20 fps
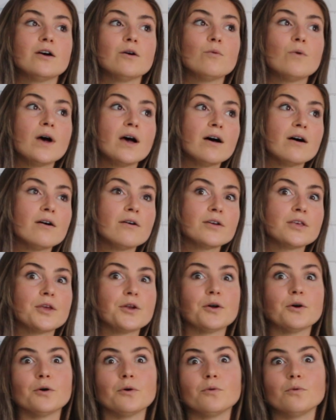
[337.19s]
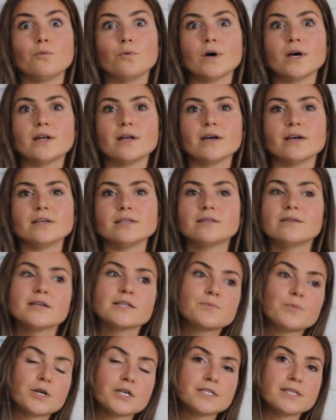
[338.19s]
well, you know, what does
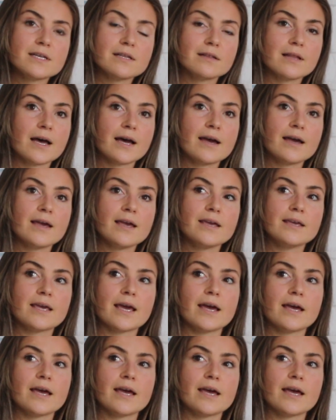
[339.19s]
this person like?